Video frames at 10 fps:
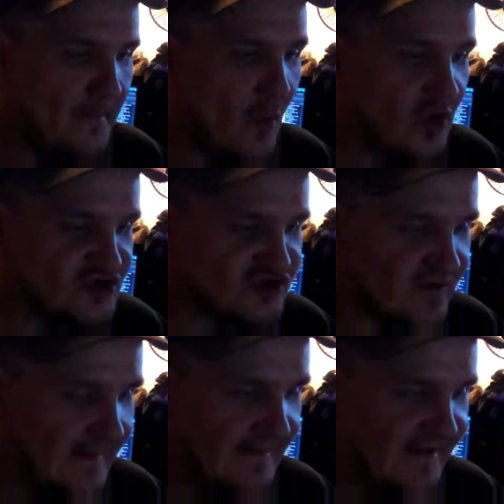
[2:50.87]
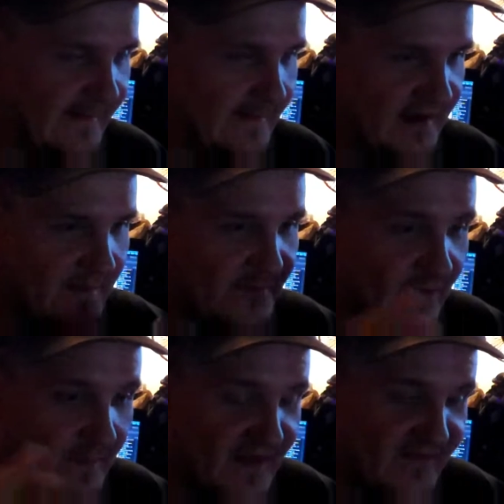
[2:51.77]
more trendy and
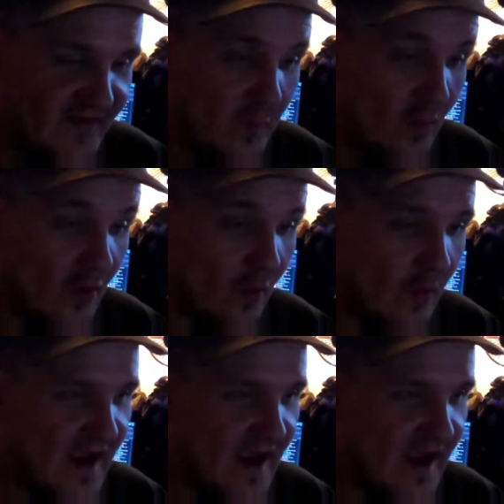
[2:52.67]
implemented more